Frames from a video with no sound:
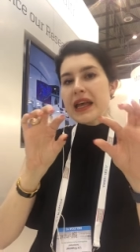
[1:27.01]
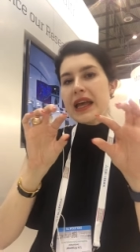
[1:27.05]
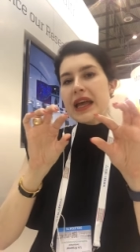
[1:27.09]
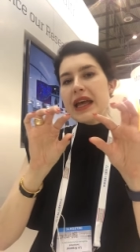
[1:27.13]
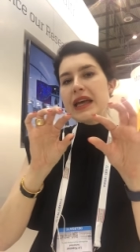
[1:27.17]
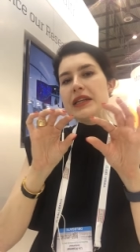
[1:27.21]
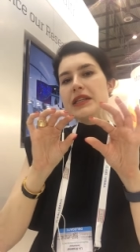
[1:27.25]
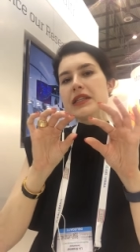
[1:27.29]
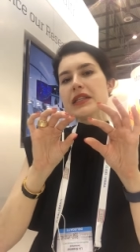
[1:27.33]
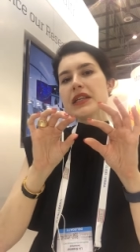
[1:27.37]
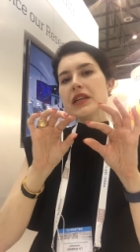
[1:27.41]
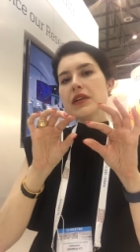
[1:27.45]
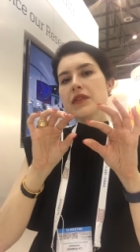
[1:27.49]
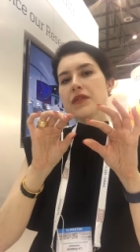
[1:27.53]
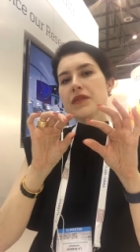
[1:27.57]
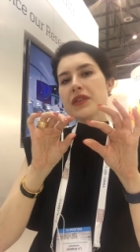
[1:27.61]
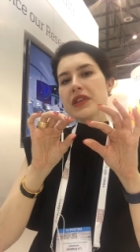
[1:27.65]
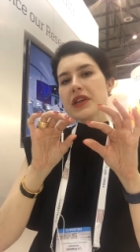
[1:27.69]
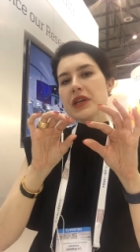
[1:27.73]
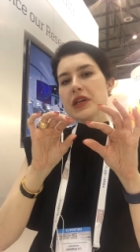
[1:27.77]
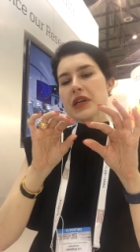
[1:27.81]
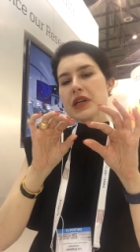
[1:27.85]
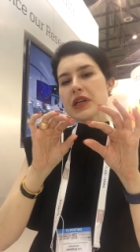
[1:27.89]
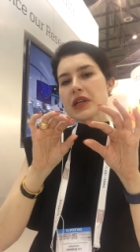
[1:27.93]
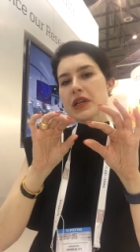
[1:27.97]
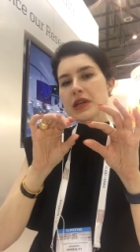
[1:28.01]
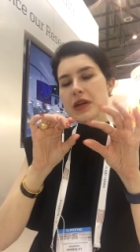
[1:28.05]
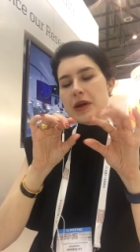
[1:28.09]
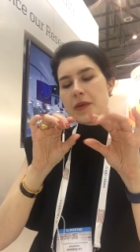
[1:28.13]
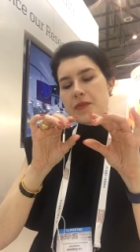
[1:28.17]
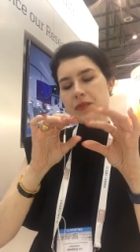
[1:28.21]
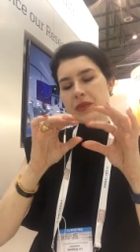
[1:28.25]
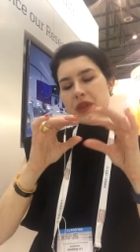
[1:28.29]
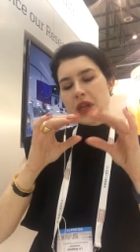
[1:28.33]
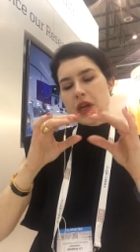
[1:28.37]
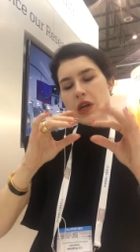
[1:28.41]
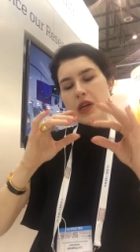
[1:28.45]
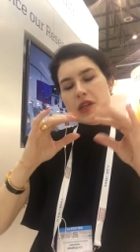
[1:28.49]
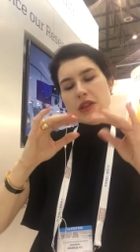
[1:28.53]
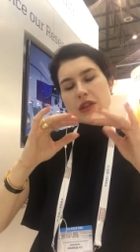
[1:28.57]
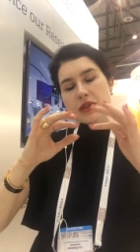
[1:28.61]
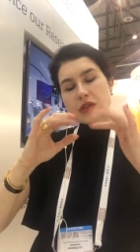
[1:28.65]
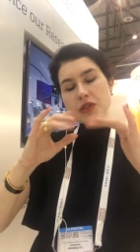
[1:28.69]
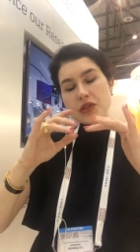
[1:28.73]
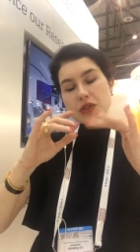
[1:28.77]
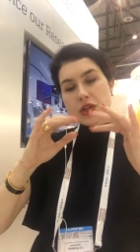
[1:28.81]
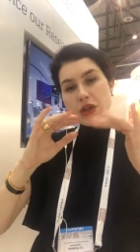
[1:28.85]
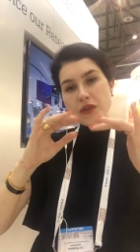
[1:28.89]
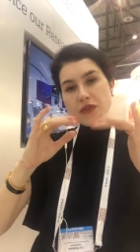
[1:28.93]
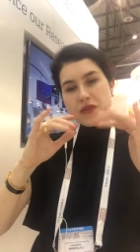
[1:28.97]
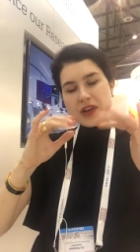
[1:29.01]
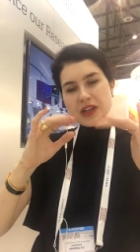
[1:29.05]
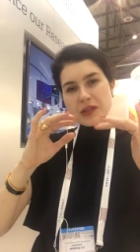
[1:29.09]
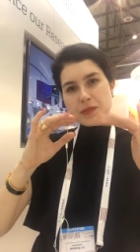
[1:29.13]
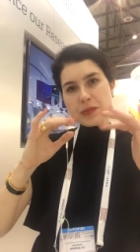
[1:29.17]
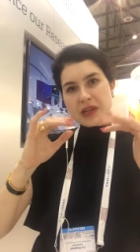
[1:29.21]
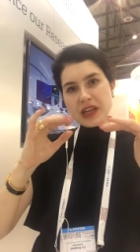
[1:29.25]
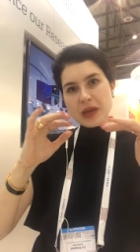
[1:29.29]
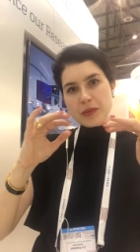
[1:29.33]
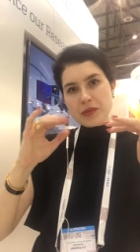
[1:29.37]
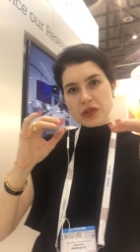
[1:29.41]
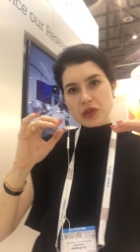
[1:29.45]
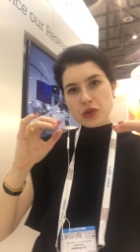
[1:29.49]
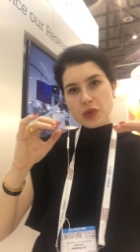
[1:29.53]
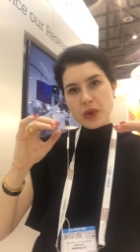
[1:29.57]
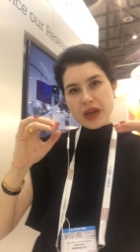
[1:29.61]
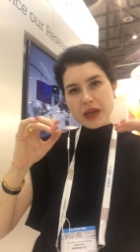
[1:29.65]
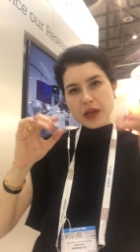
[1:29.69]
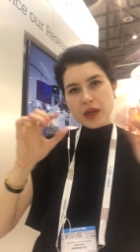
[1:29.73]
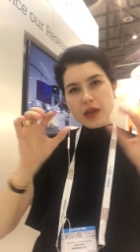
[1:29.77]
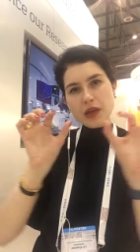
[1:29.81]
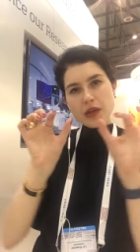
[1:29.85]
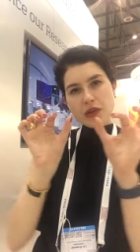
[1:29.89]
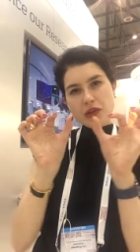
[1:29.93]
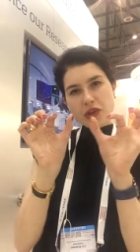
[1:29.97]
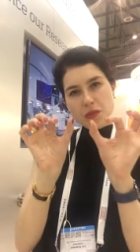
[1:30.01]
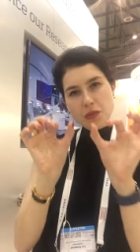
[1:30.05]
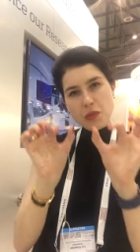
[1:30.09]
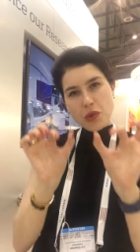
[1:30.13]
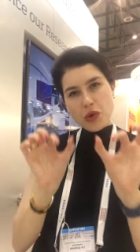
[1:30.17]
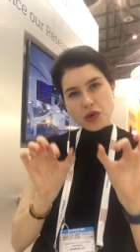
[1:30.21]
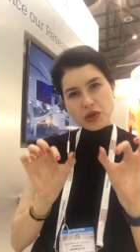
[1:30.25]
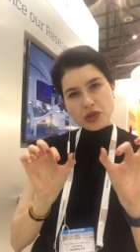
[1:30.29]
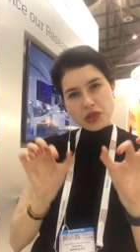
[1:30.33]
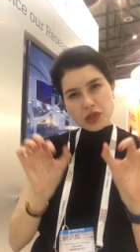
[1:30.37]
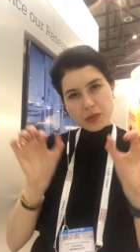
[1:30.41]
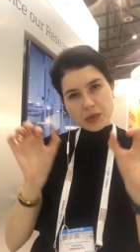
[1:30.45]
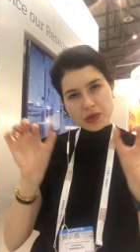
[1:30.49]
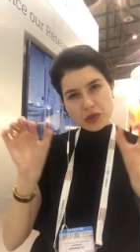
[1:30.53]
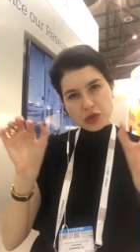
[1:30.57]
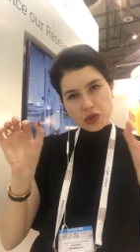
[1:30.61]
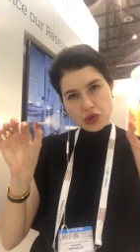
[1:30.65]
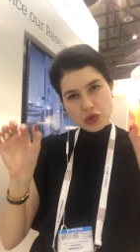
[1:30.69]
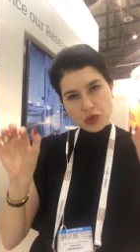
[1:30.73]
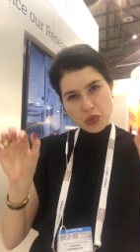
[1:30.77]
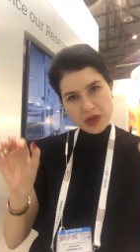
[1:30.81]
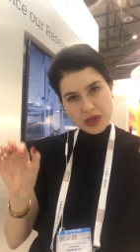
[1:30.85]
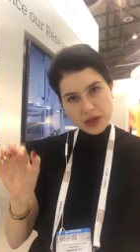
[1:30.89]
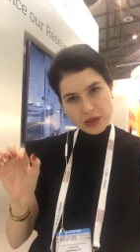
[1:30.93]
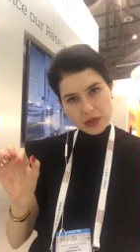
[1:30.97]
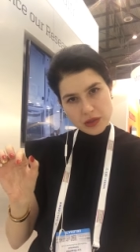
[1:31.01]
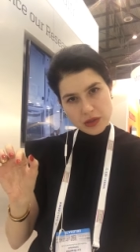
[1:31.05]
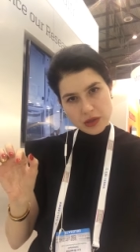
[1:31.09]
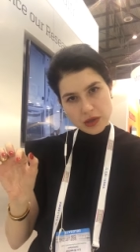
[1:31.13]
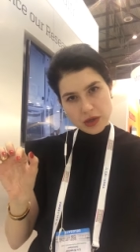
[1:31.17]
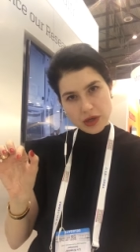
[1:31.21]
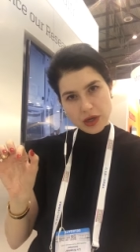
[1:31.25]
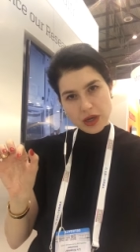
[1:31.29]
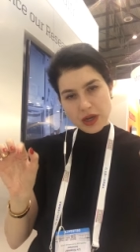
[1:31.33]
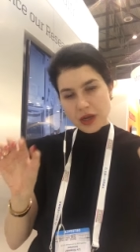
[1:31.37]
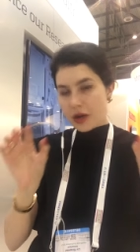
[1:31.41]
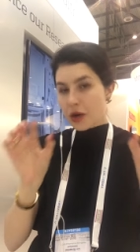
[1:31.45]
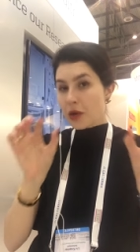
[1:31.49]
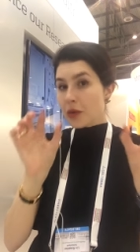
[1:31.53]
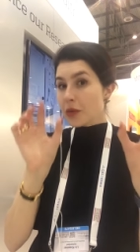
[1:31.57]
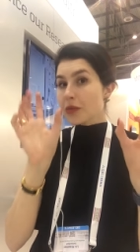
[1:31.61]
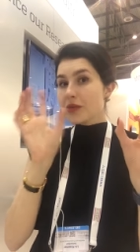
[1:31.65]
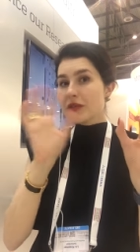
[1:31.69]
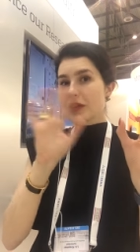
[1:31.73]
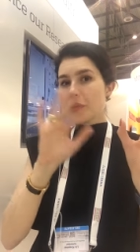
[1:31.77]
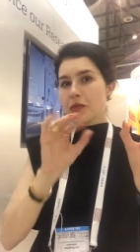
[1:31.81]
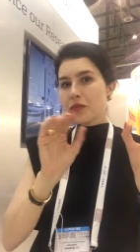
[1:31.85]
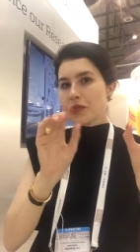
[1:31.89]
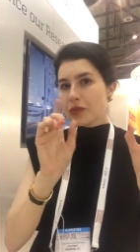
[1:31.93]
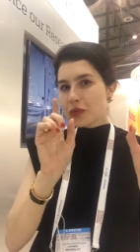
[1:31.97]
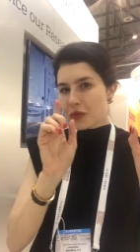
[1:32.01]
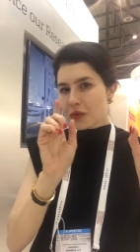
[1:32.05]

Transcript: And if the, um, the surface becomes cracky, the mortar between the, oh, the,